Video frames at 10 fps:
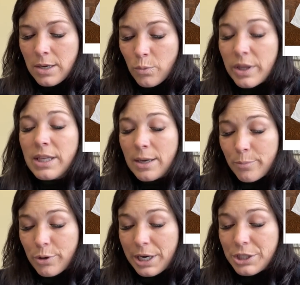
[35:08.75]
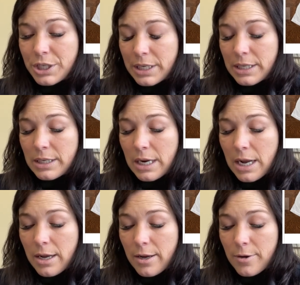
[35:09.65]
with compression,
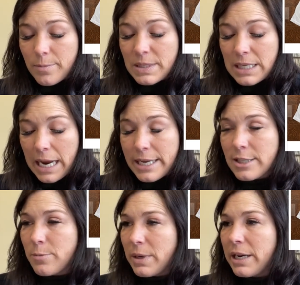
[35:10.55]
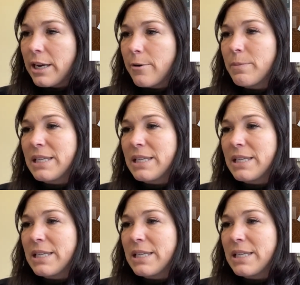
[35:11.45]
um, size medium.